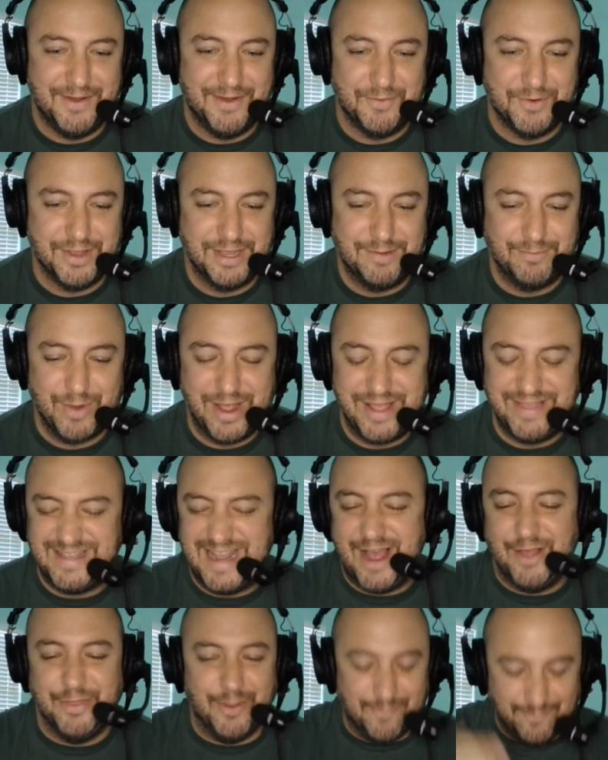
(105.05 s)
We went
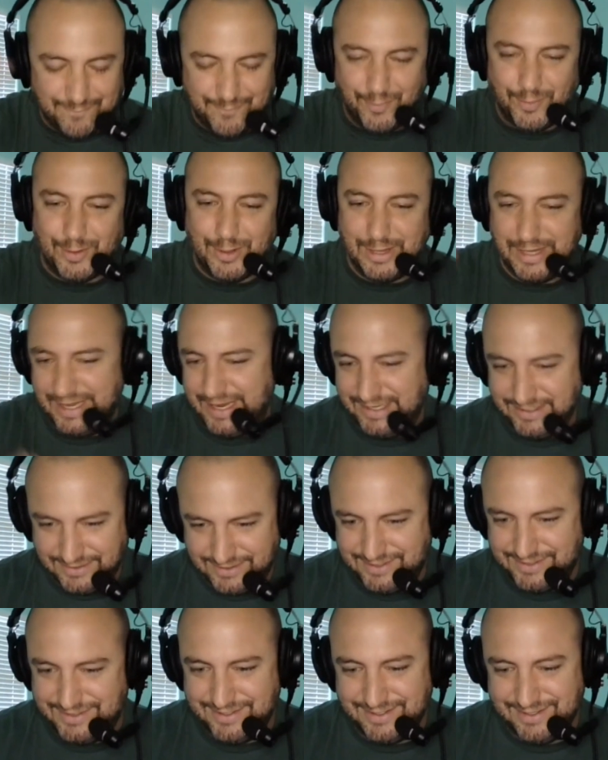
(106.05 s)
down the full
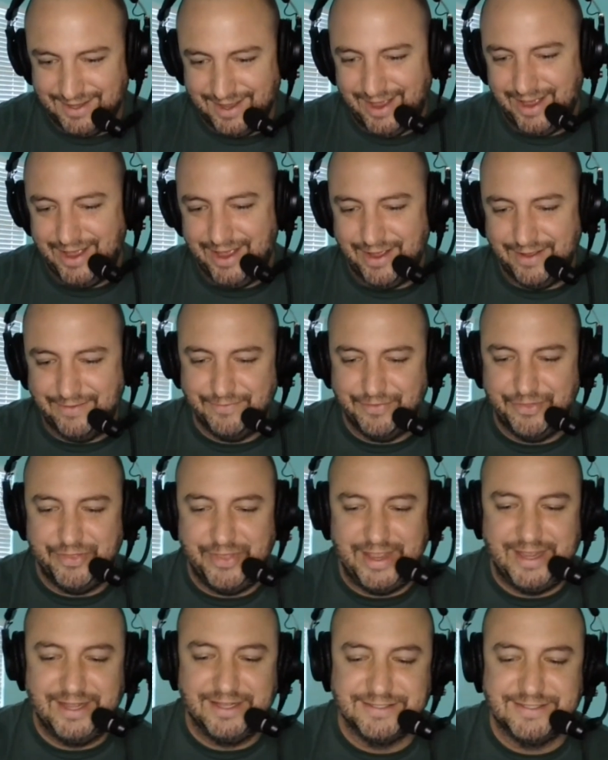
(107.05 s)
list of
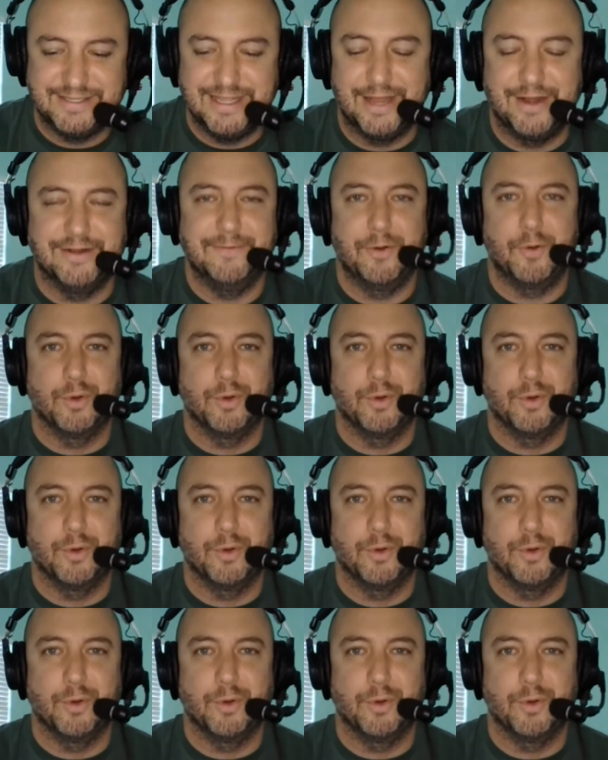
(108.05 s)
things that